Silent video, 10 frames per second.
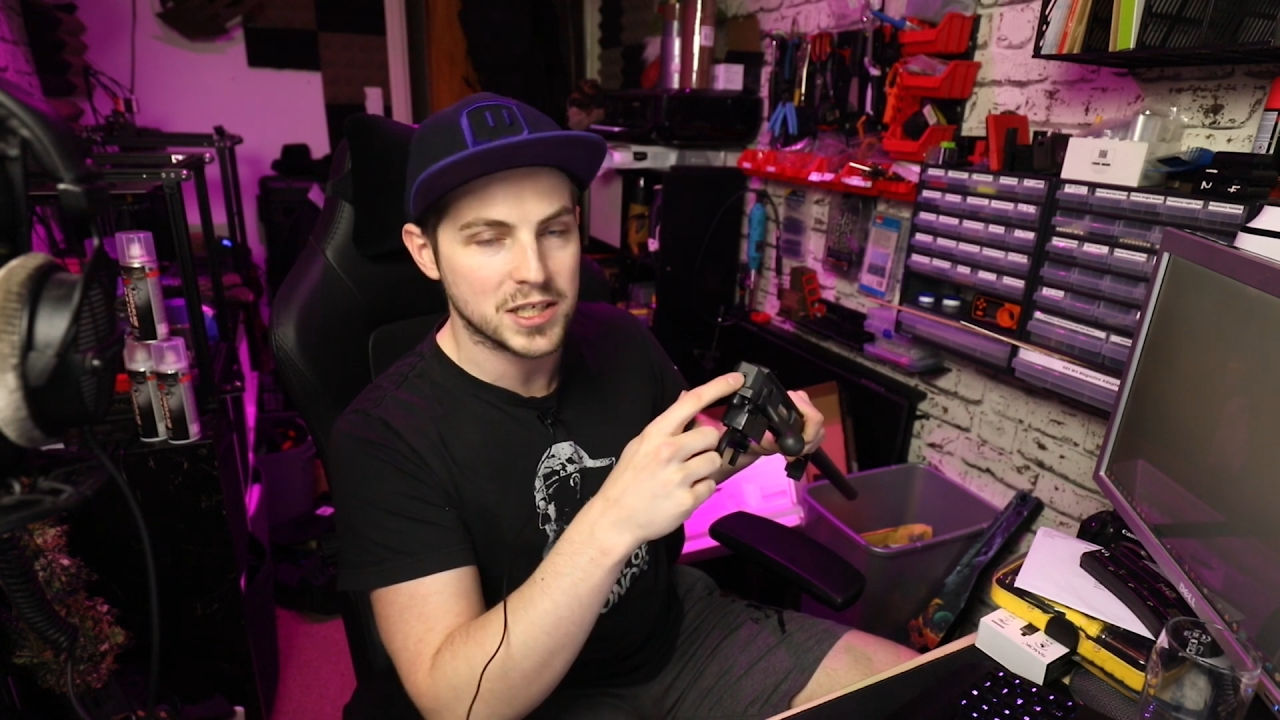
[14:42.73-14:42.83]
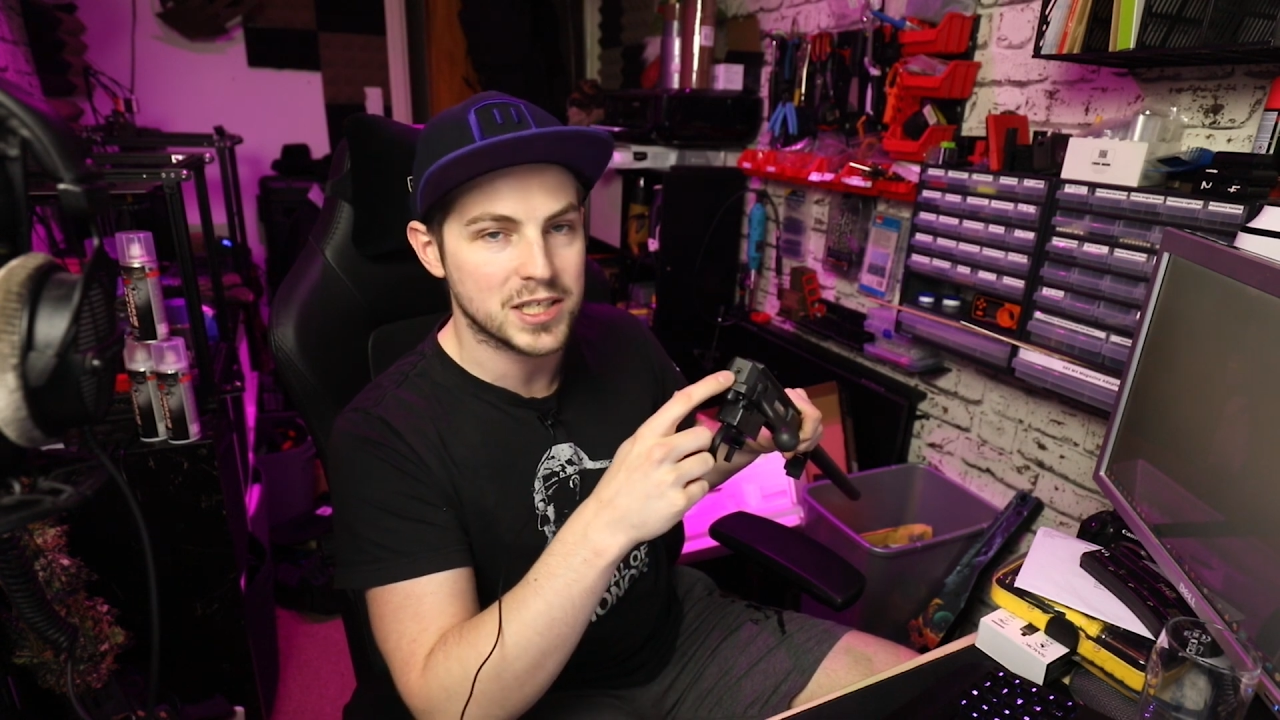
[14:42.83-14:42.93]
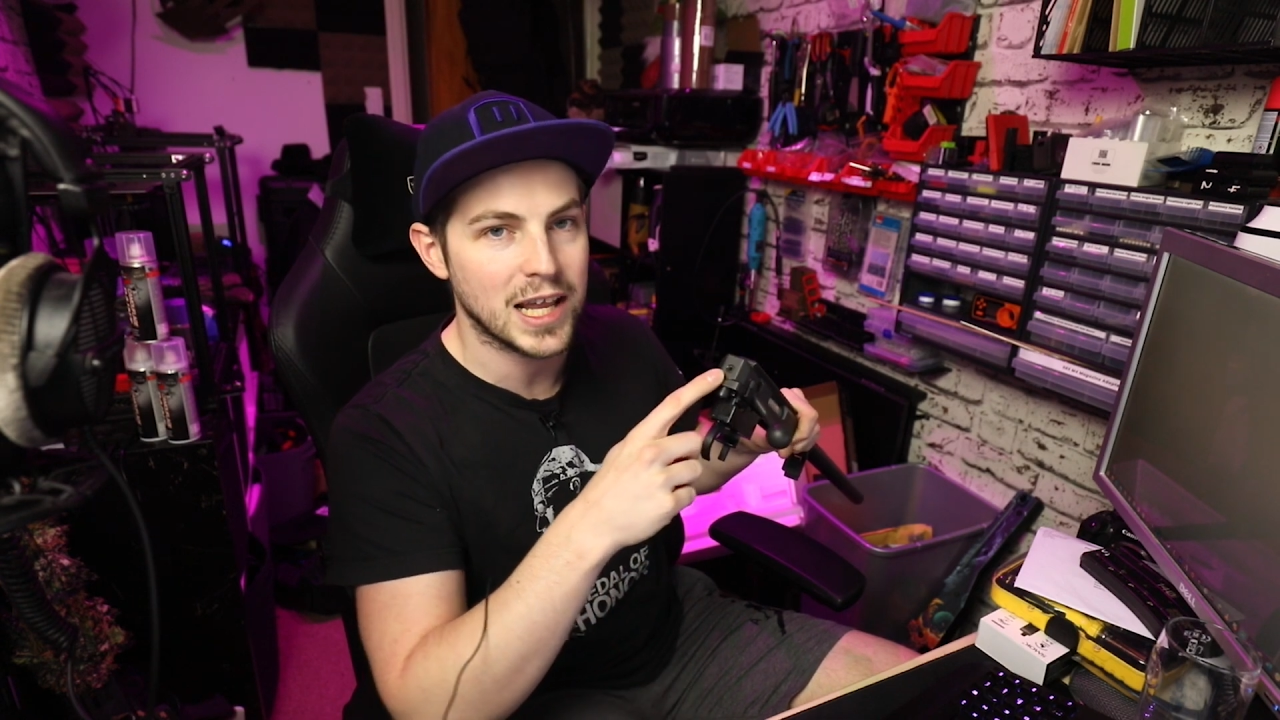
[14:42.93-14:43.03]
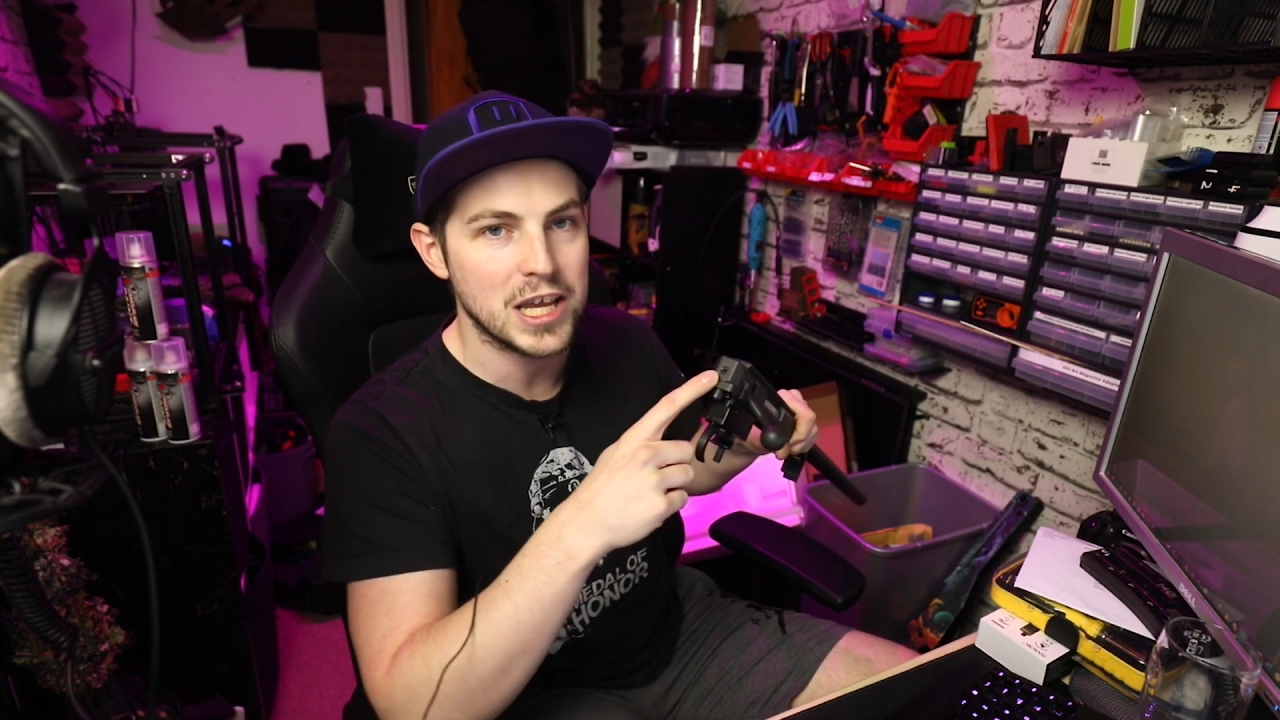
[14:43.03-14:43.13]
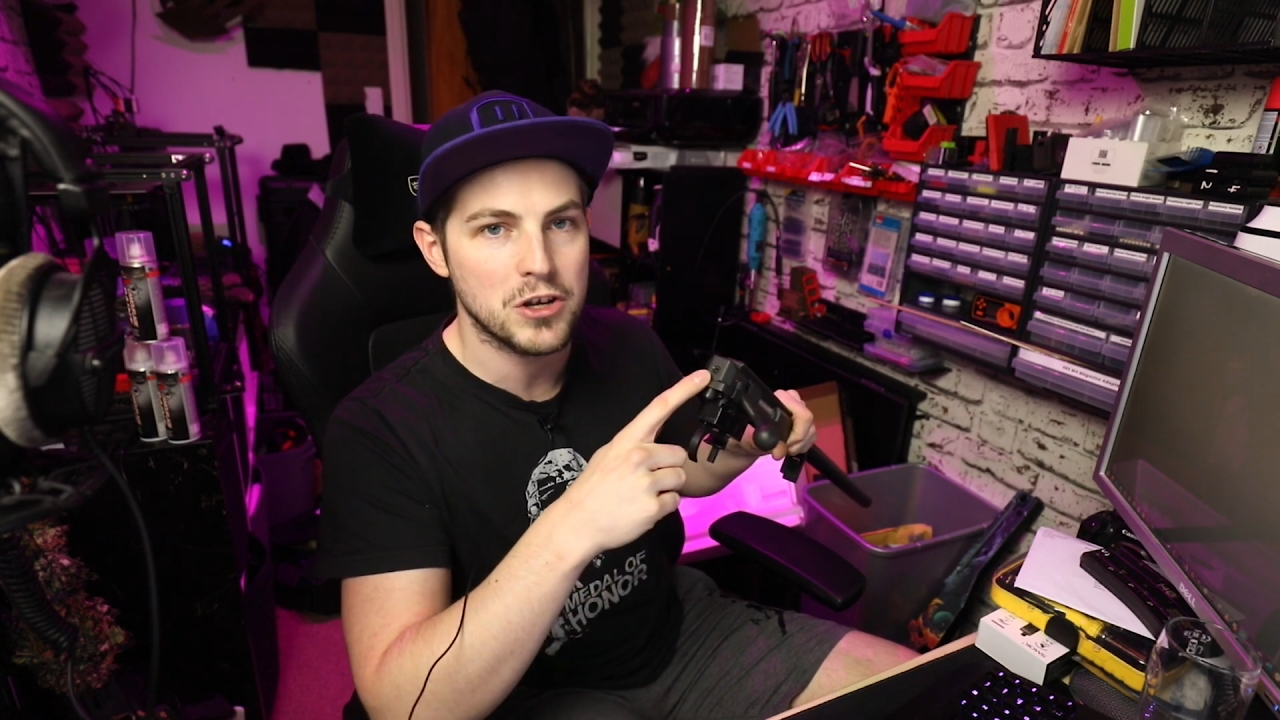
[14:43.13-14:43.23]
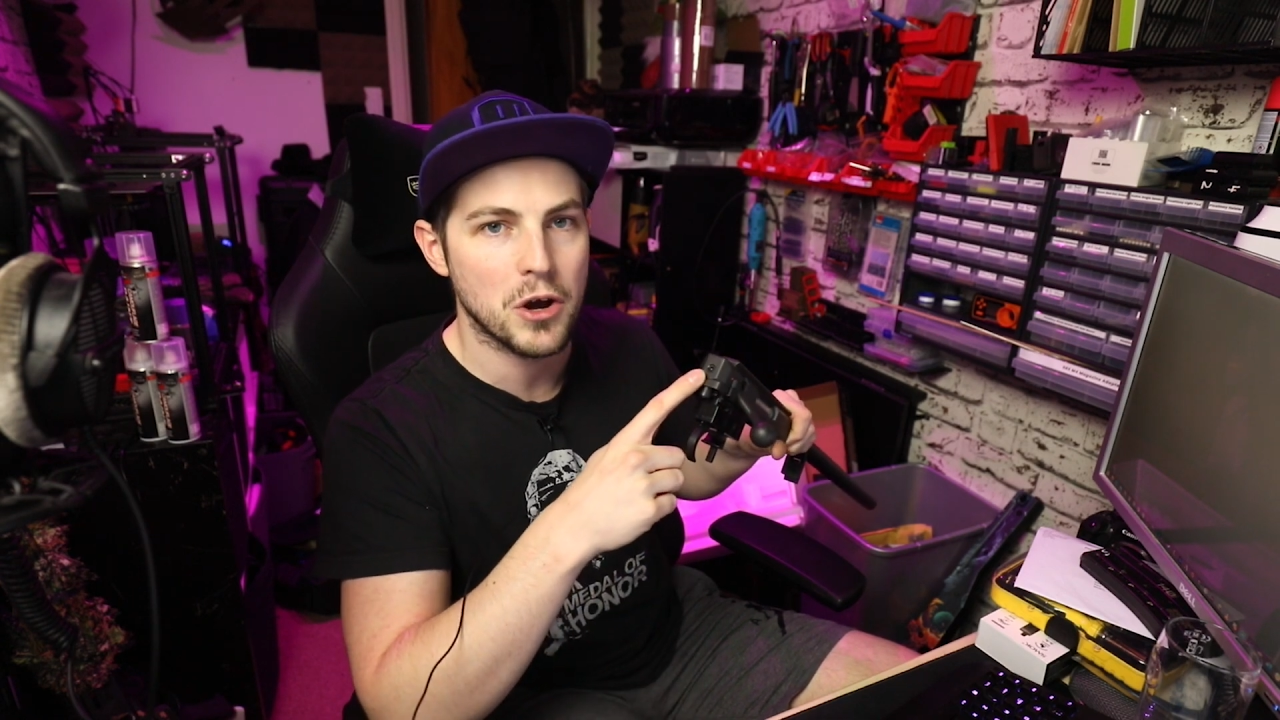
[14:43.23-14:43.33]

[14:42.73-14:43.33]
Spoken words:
to let you